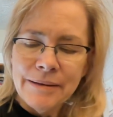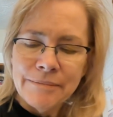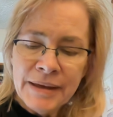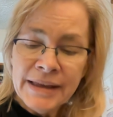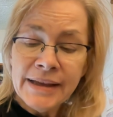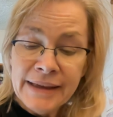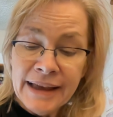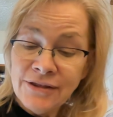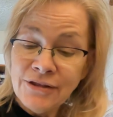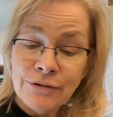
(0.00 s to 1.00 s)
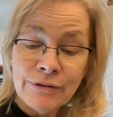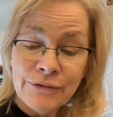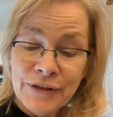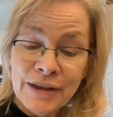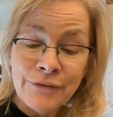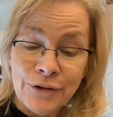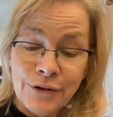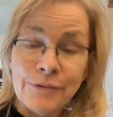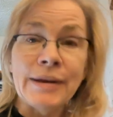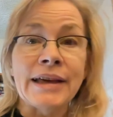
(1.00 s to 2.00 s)
May I ask you a
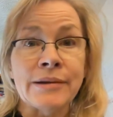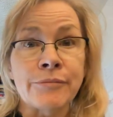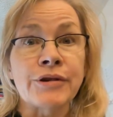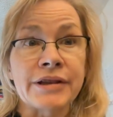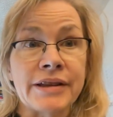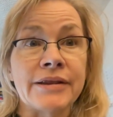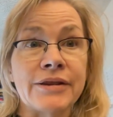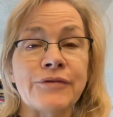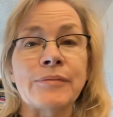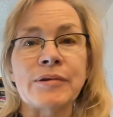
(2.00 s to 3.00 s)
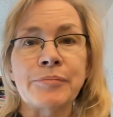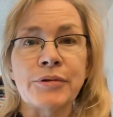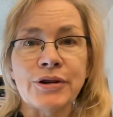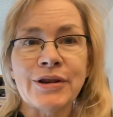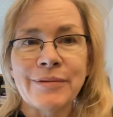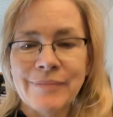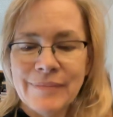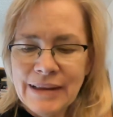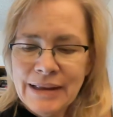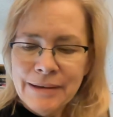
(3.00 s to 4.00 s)
favor? I am reading this from the book.
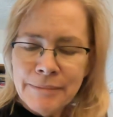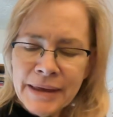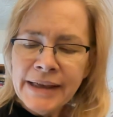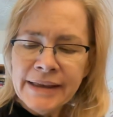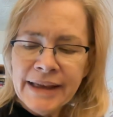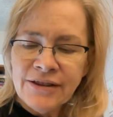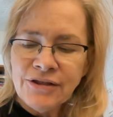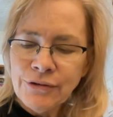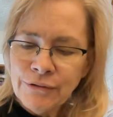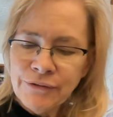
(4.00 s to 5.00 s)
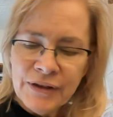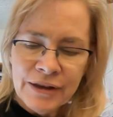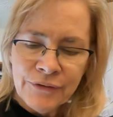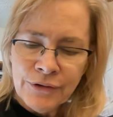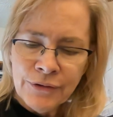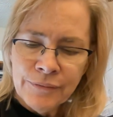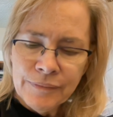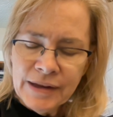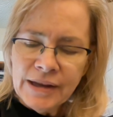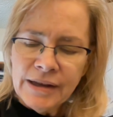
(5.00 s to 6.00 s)
May I ask you a favor?
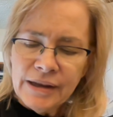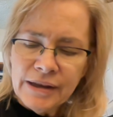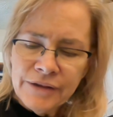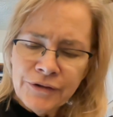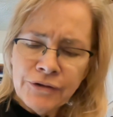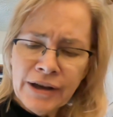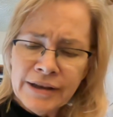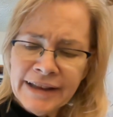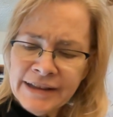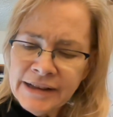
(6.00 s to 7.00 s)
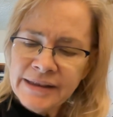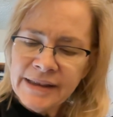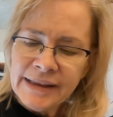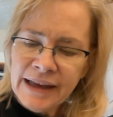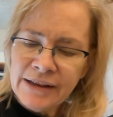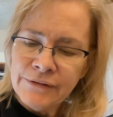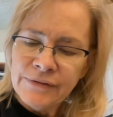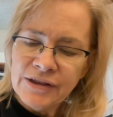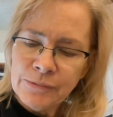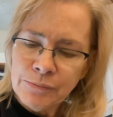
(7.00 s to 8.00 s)
If you got anything out of
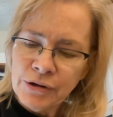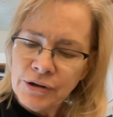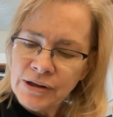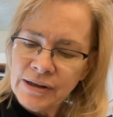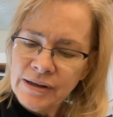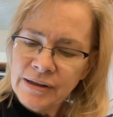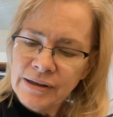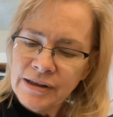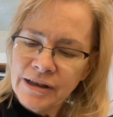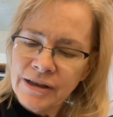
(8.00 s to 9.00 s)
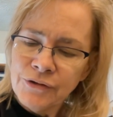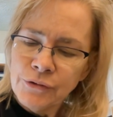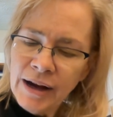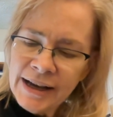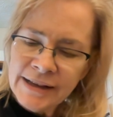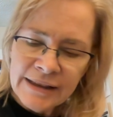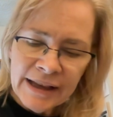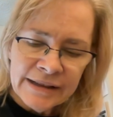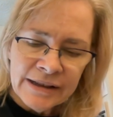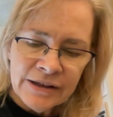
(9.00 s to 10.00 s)
this book, if you
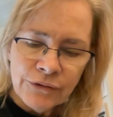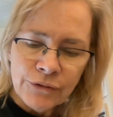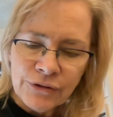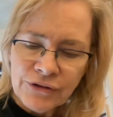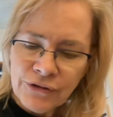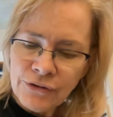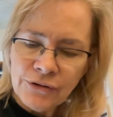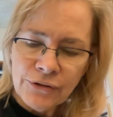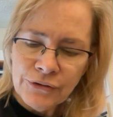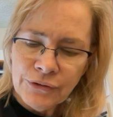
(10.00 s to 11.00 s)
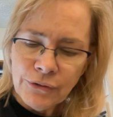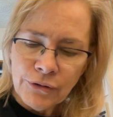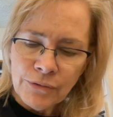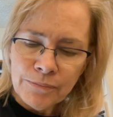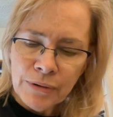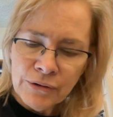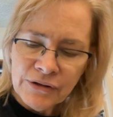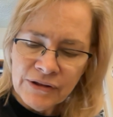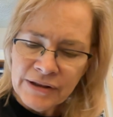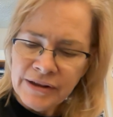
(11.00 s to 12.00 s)
highlighted or circled or
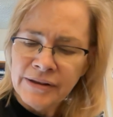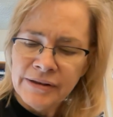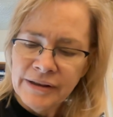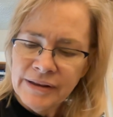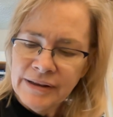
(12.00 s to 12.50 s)
posted it,